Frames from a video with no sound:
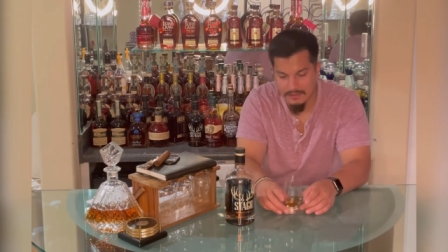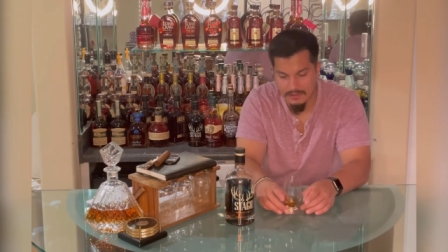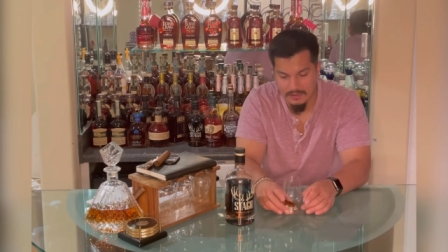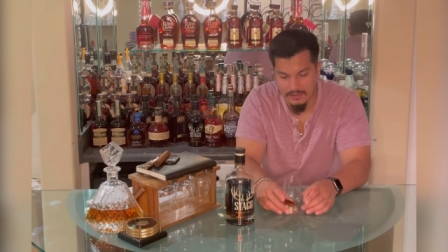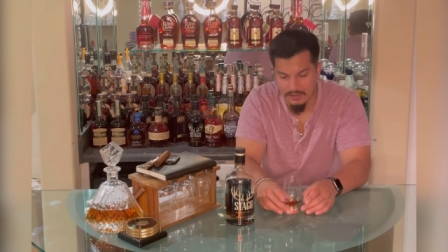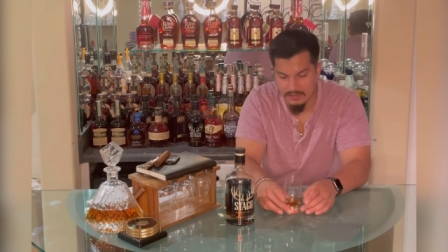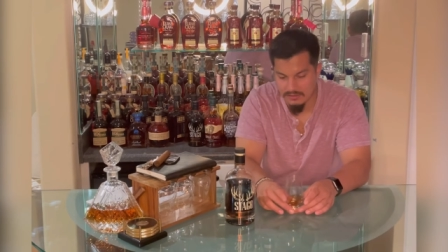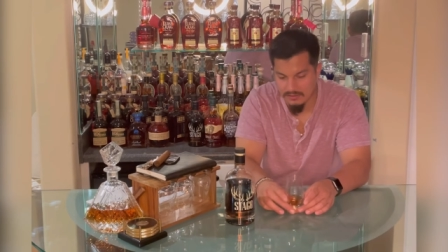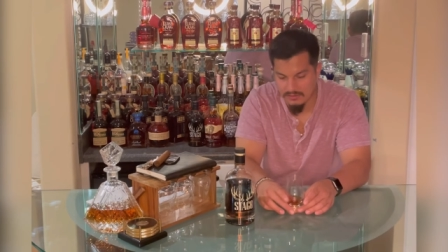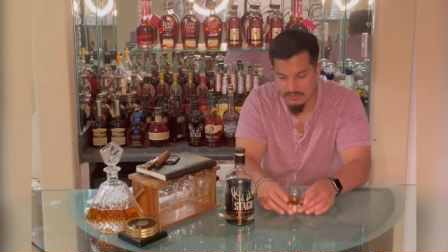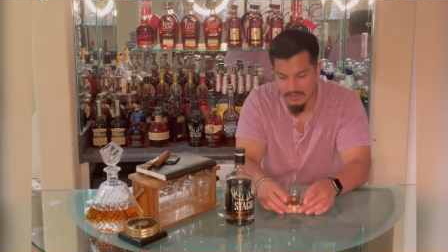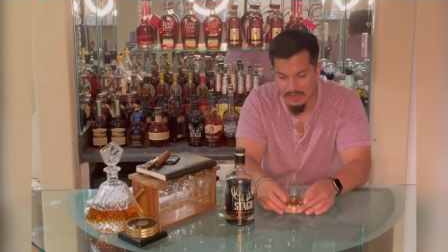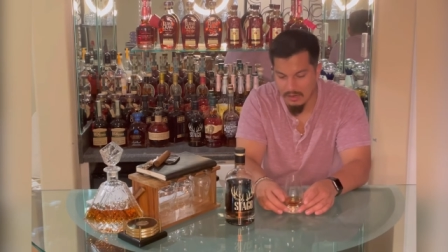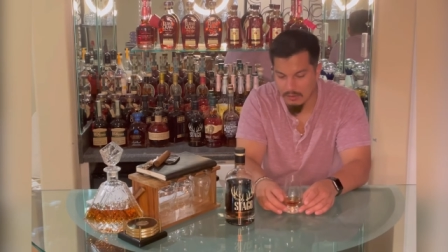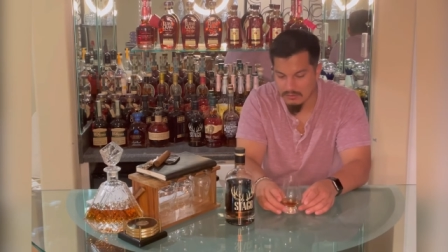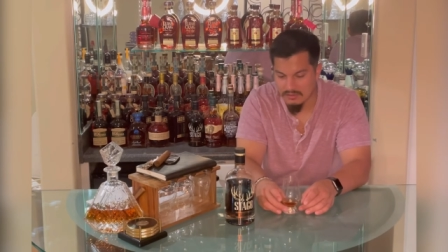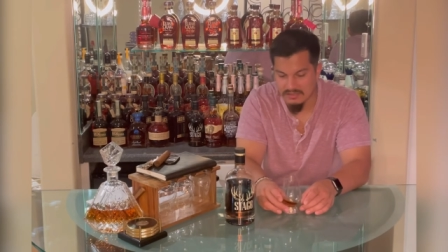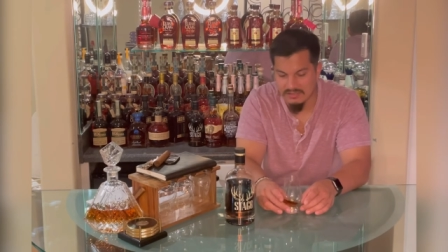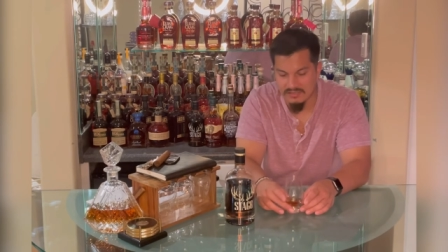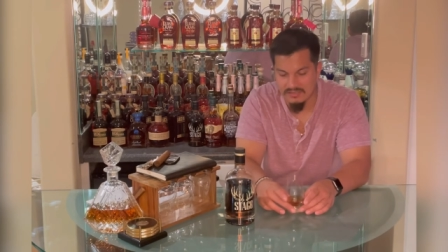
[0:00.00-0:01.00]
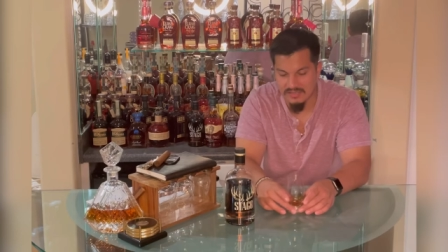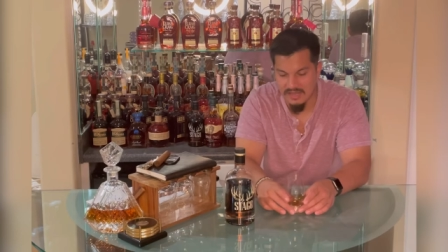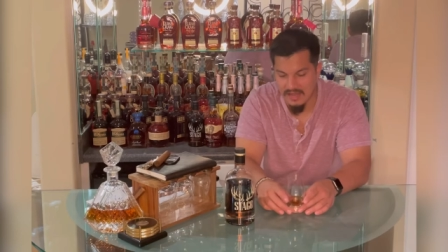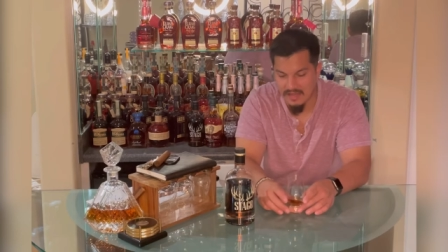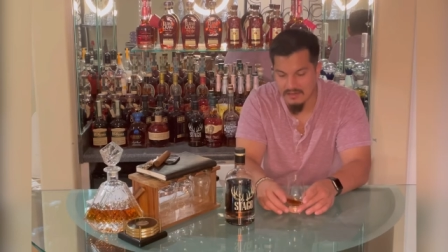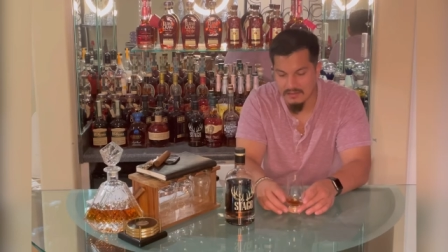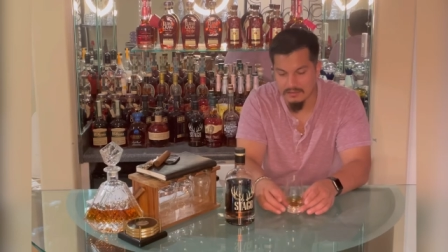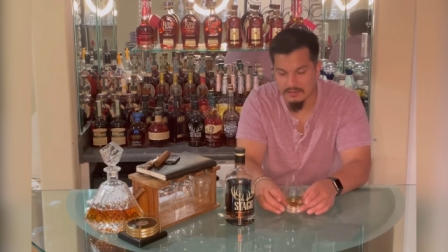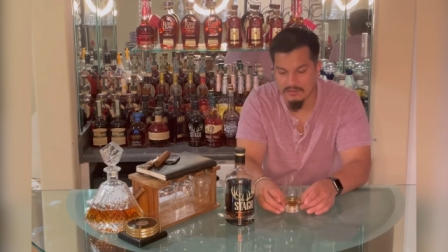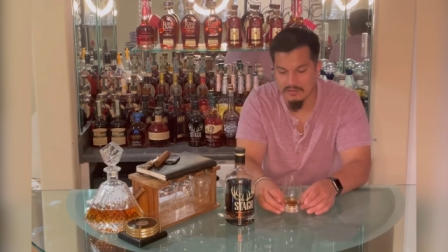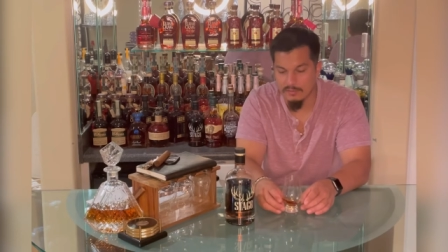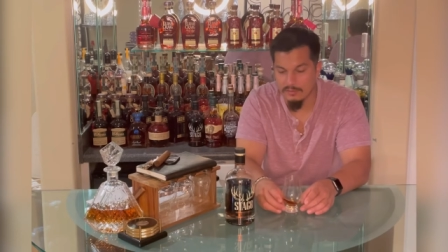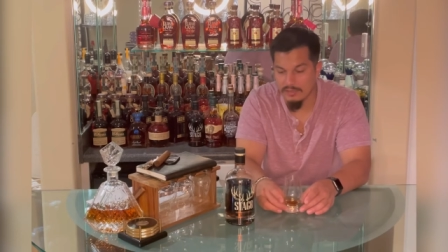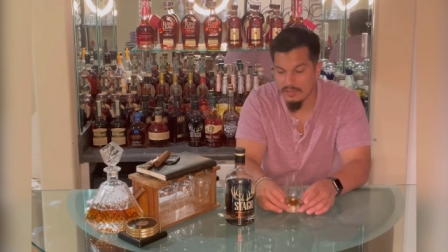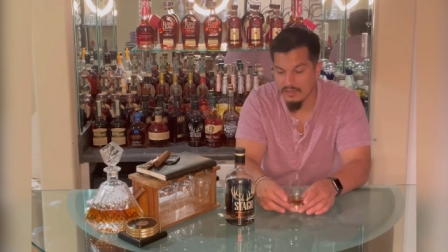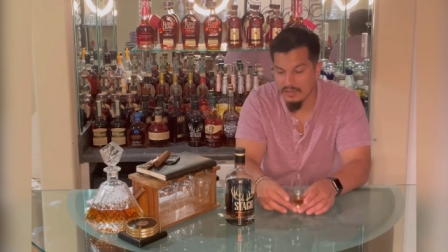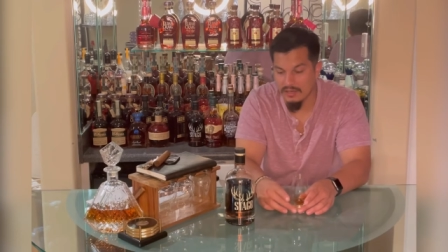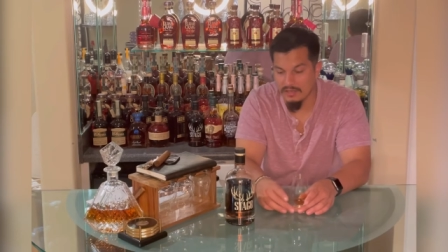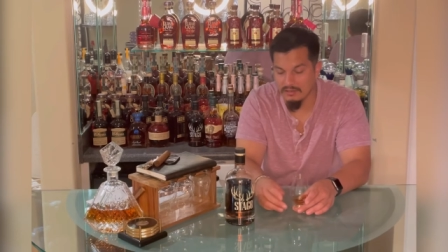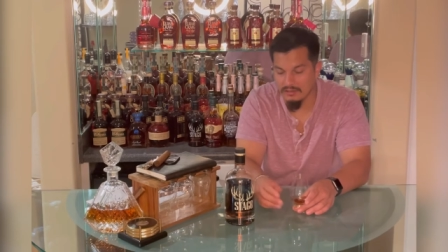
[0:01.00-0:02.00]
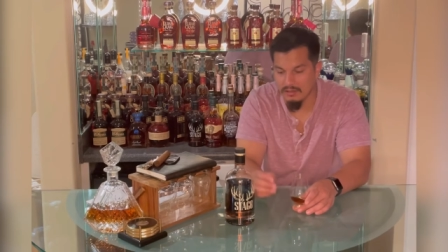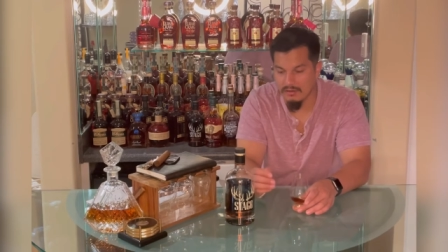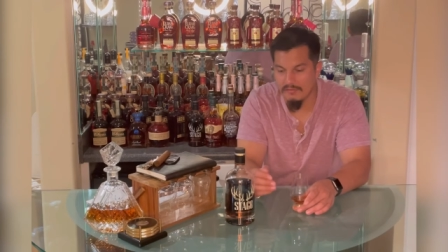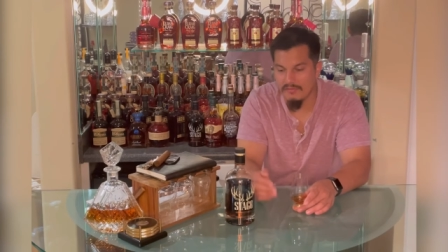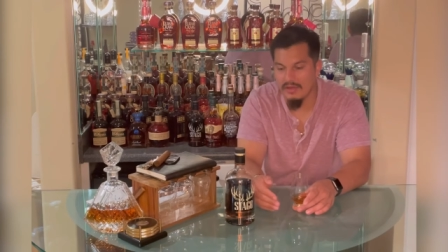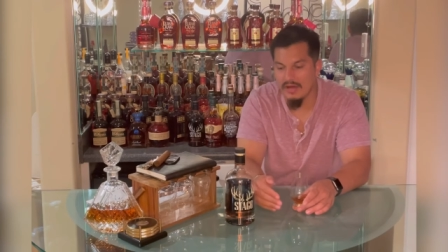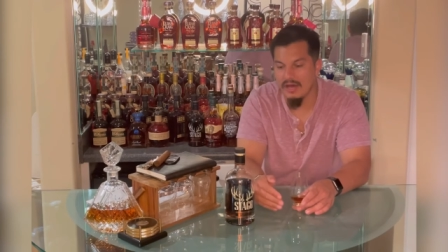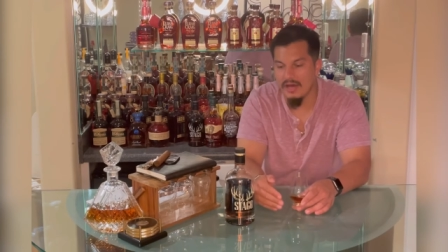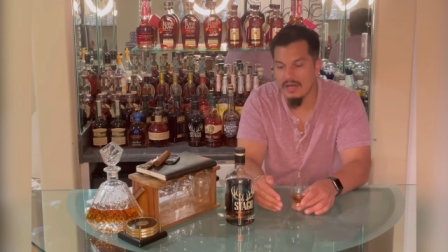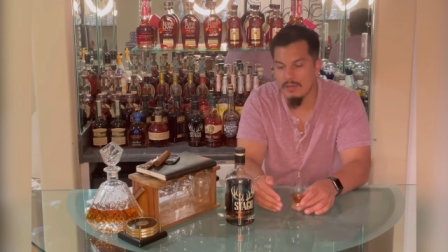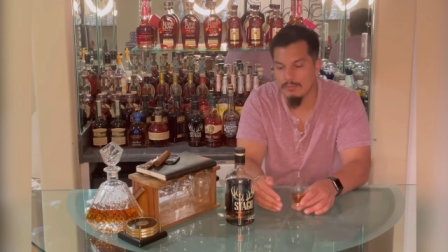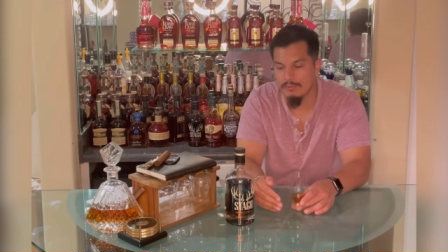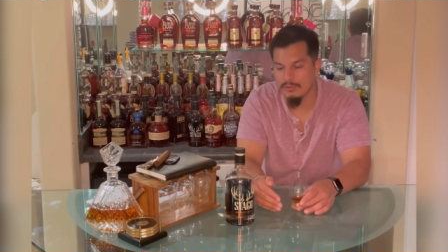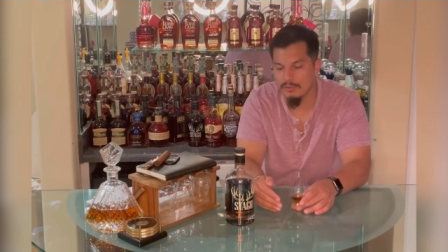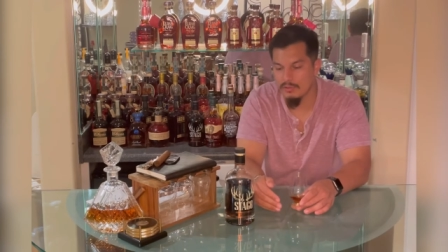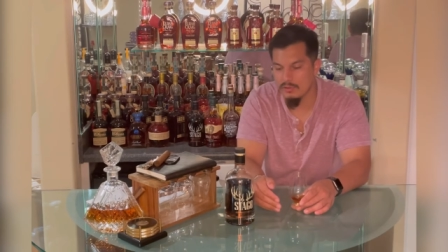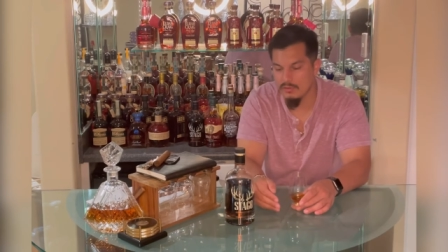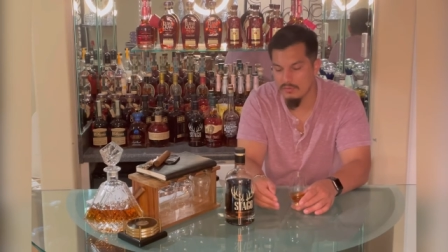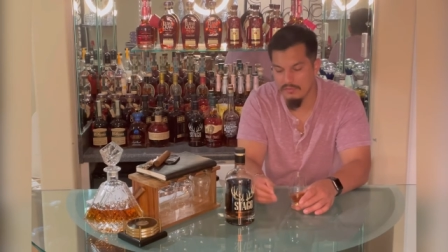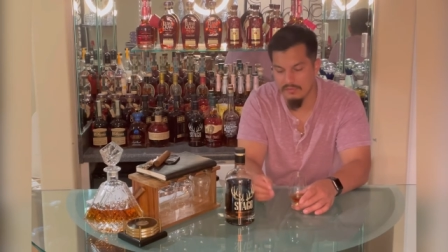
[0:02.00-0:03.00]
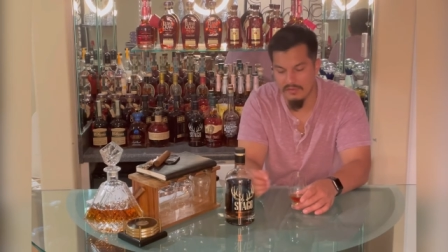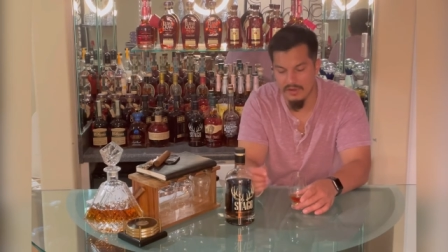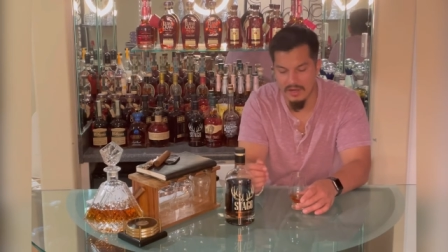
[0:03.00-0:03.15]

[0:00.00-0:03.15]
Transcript: It's outstanding to me. I, I love the high proof.